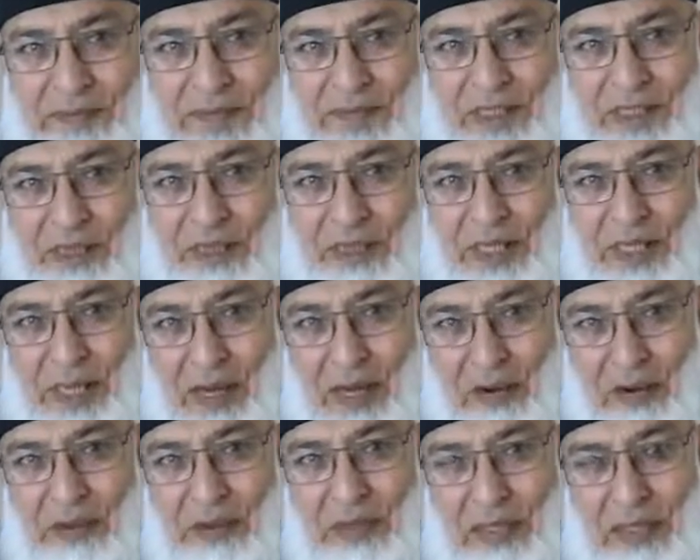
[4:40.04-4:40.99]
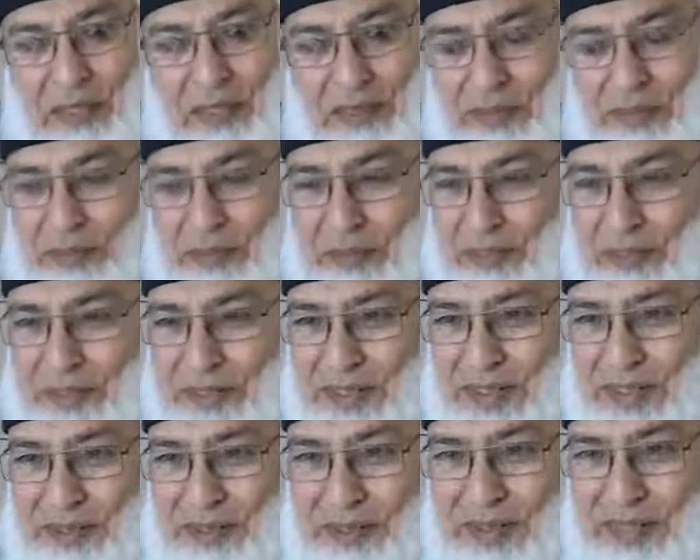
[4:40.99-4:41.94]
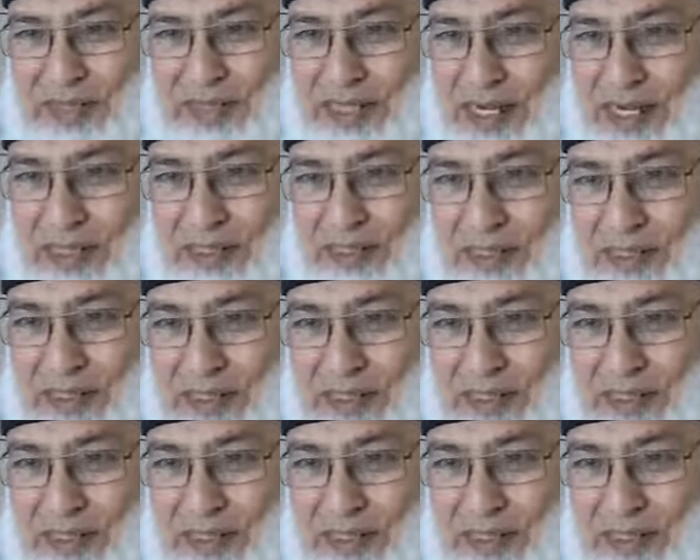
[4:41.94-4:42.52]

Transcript: you see, according to the provision of this act.